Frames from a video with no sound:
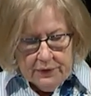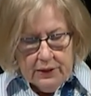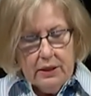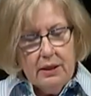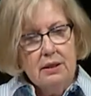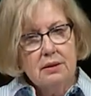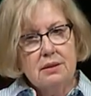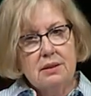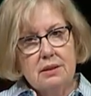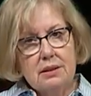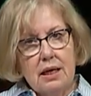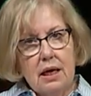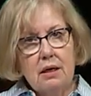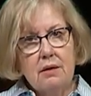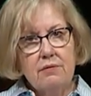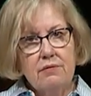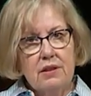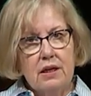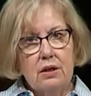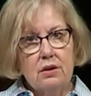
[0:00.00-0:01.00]
instead
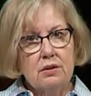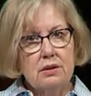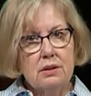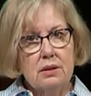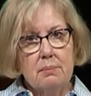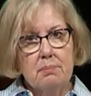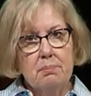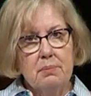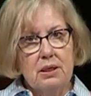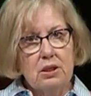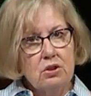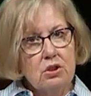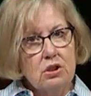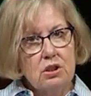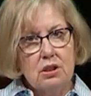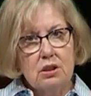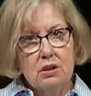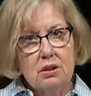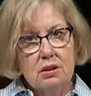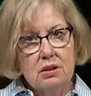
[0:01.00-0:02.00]
of their
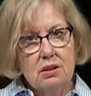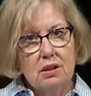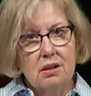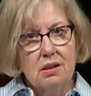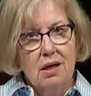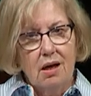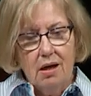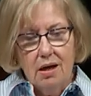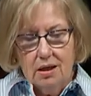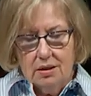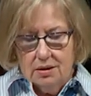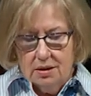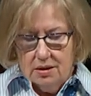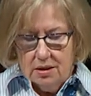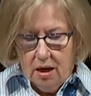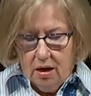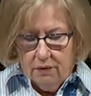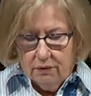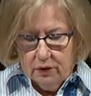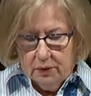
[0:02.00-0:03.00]
submission to God's
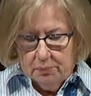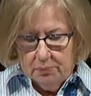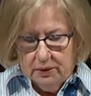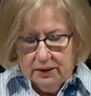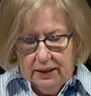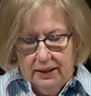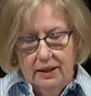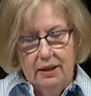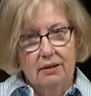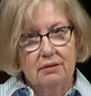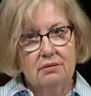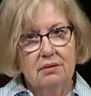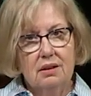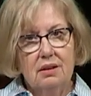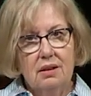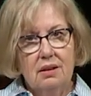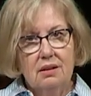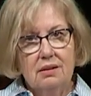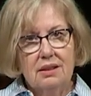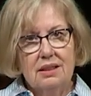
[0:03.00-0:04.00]
sovereign plan.
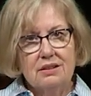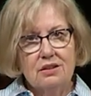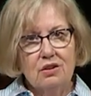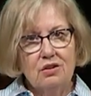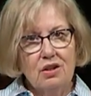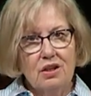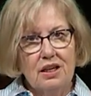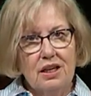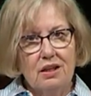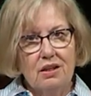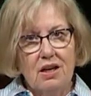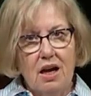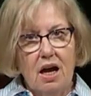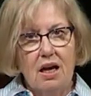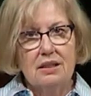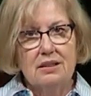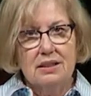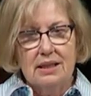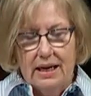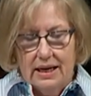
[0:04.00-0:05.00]
Let's look at
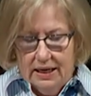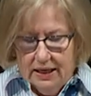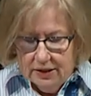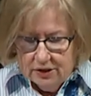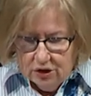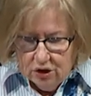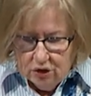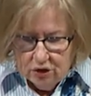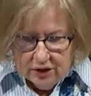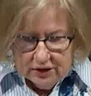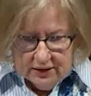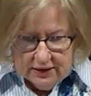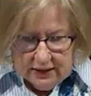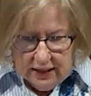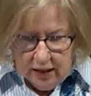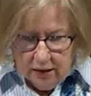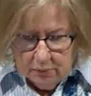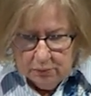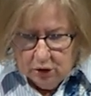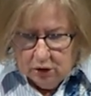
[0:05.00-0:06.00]
God's answer to
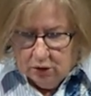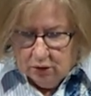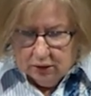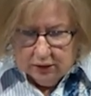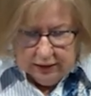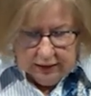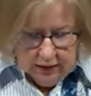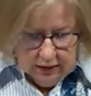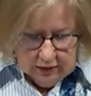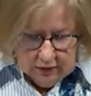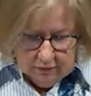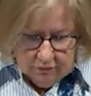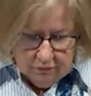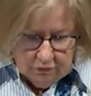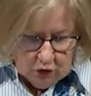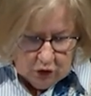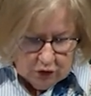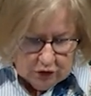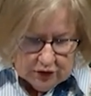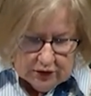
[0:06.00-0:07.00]
Samuel in
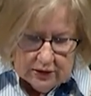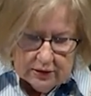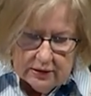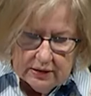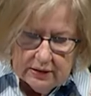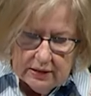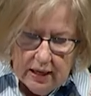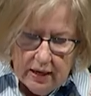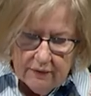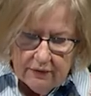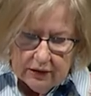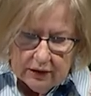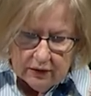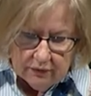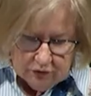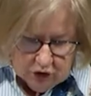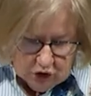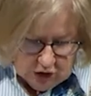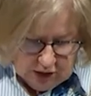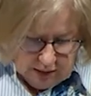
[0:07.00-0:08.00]
verse 7
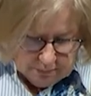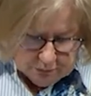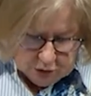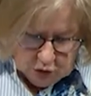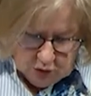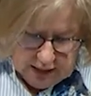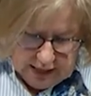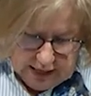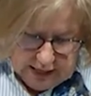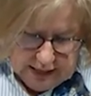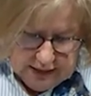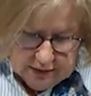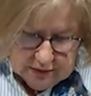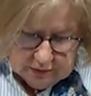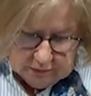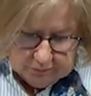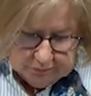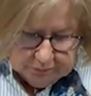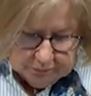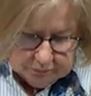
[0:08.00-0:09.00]
of chapter
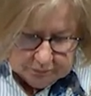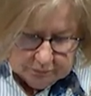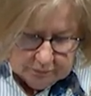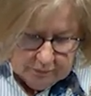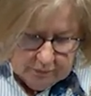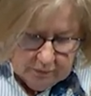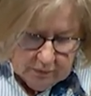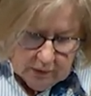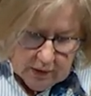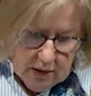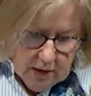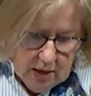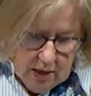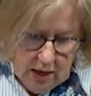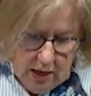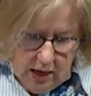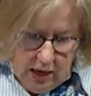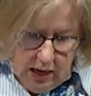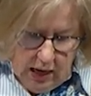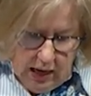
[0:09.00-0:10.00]
8.
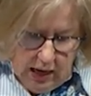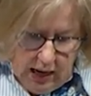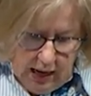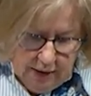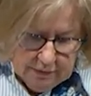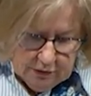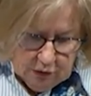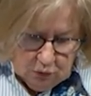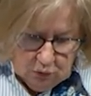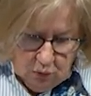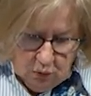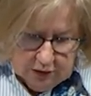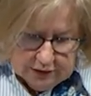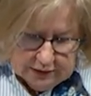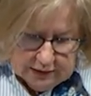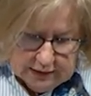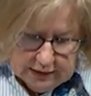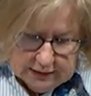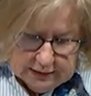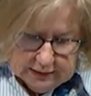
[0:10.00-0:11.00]
And the Lord
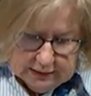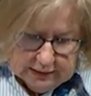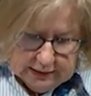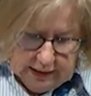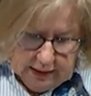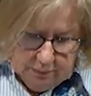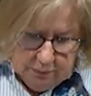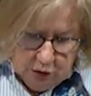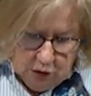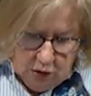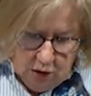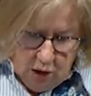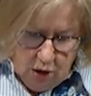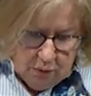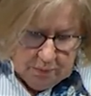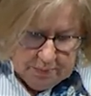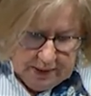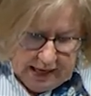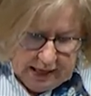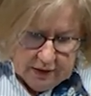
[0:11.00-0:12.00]
said to Samuel,
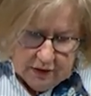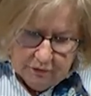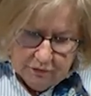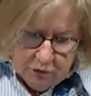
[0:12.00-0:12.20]
Obey the